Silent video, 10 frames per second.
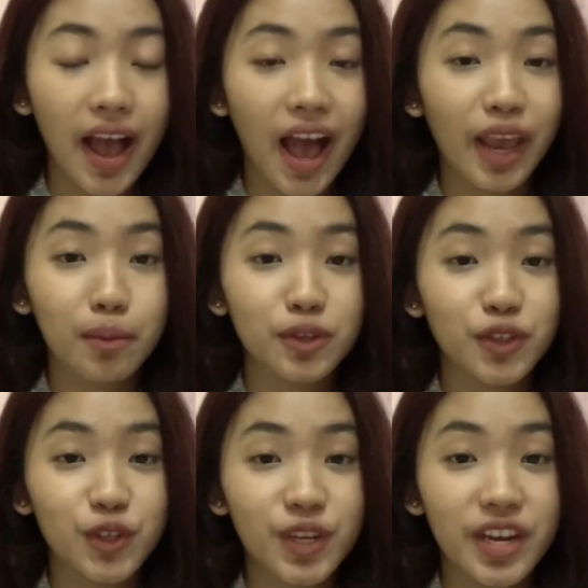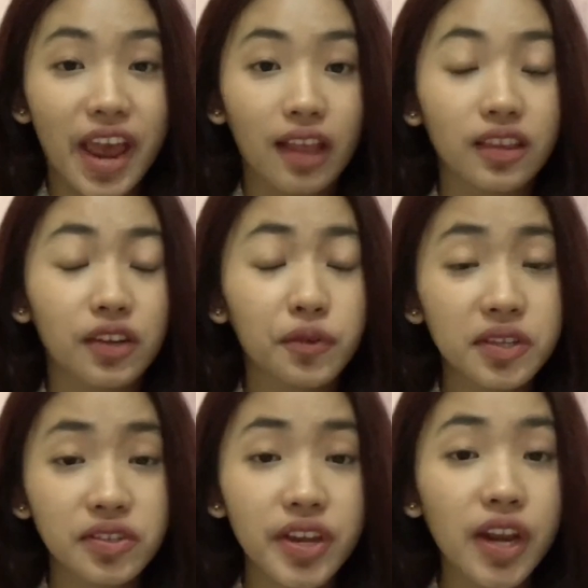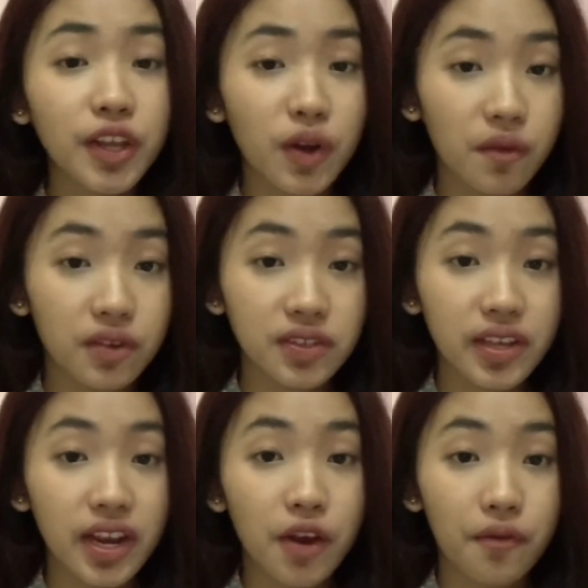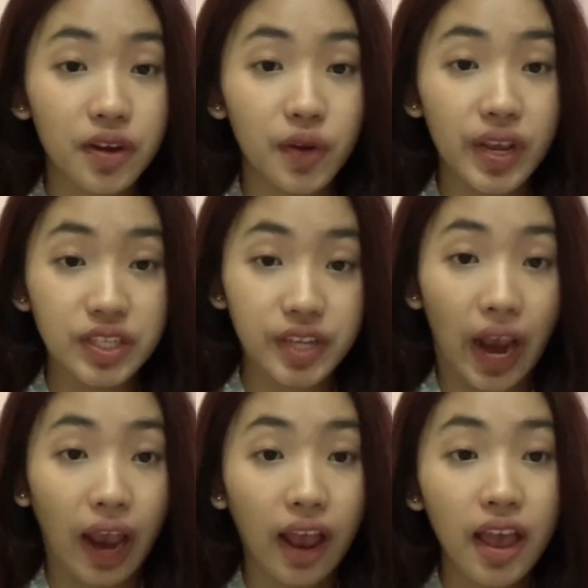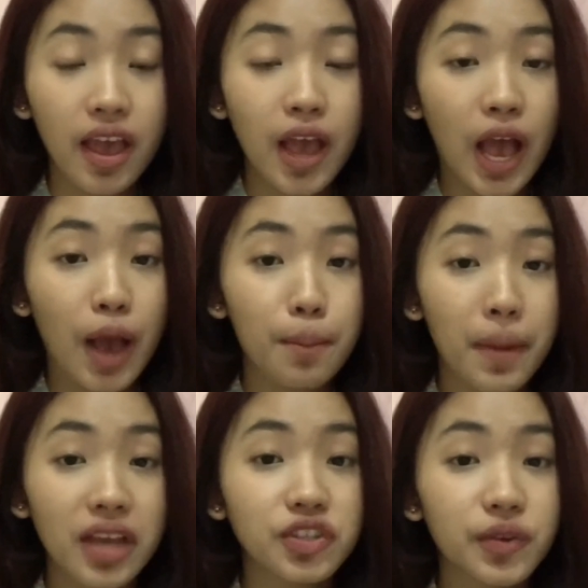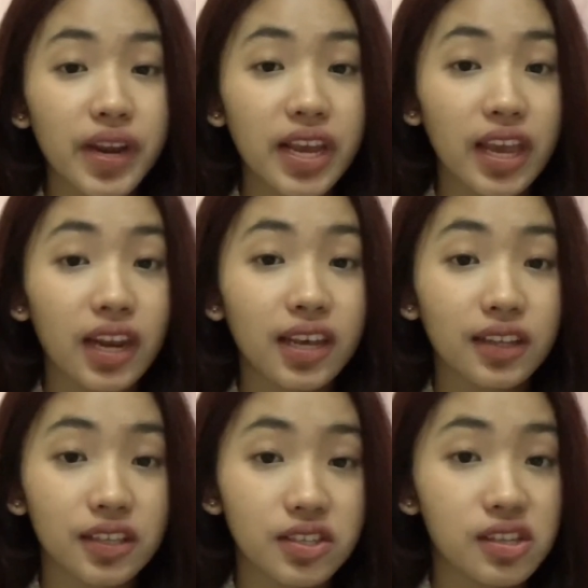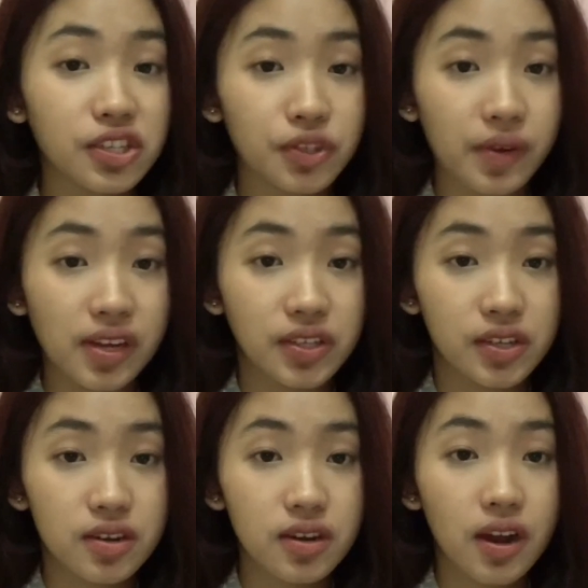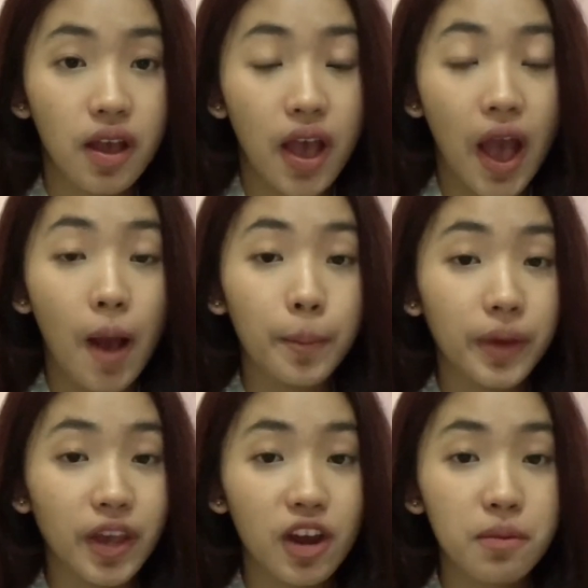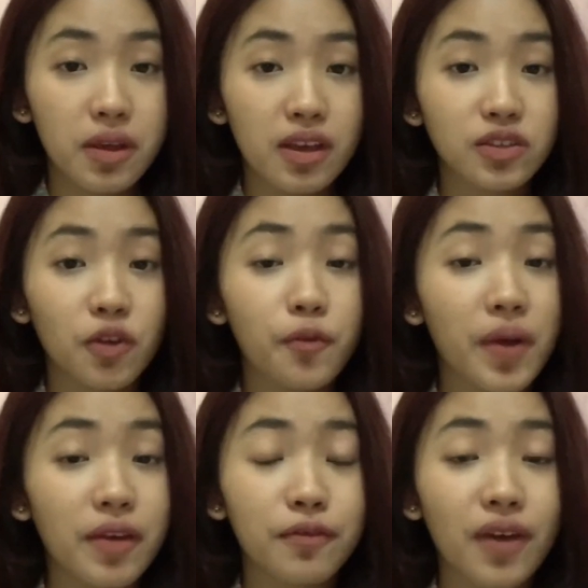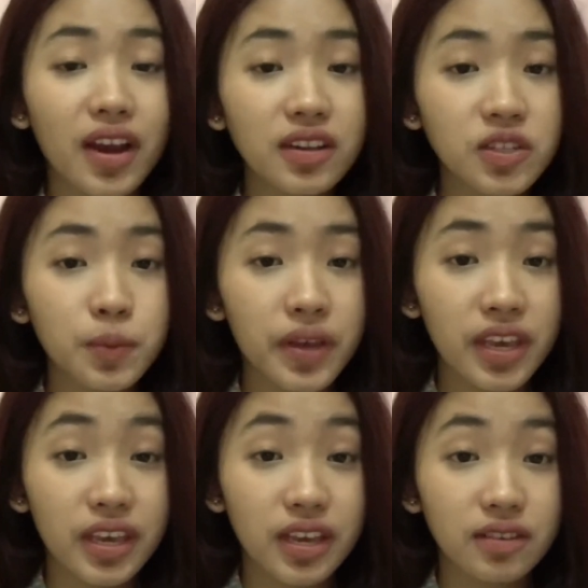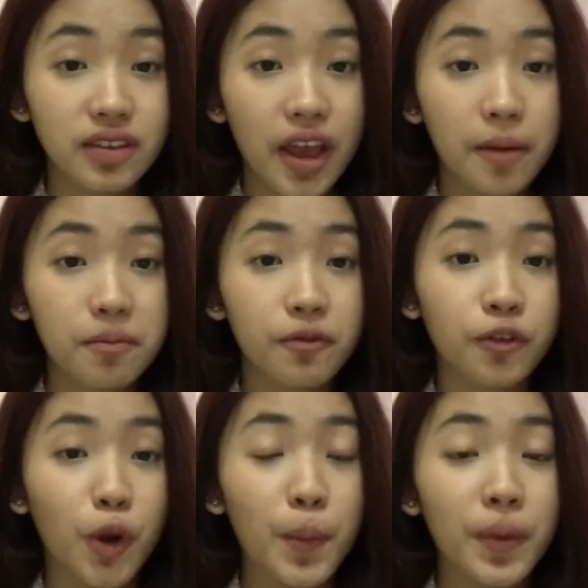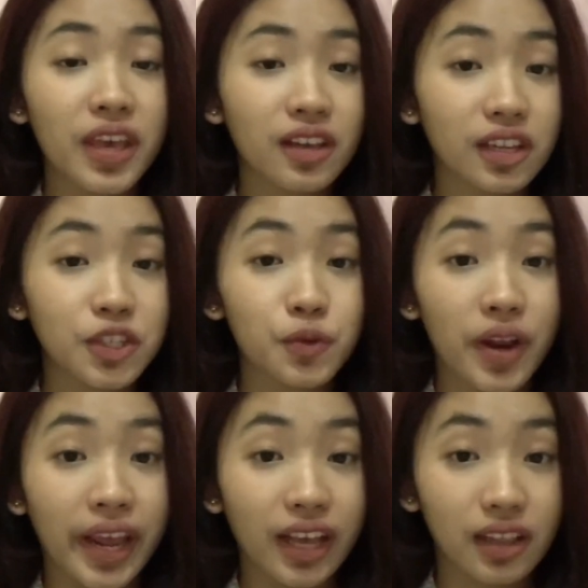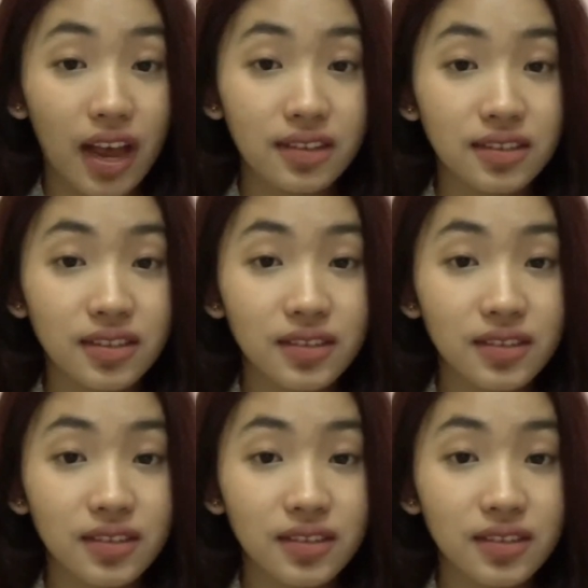I am a student at the Christian University of Indonesia. I'm majoring in English literature. I'm here because of my final speaking exam from English 1A class.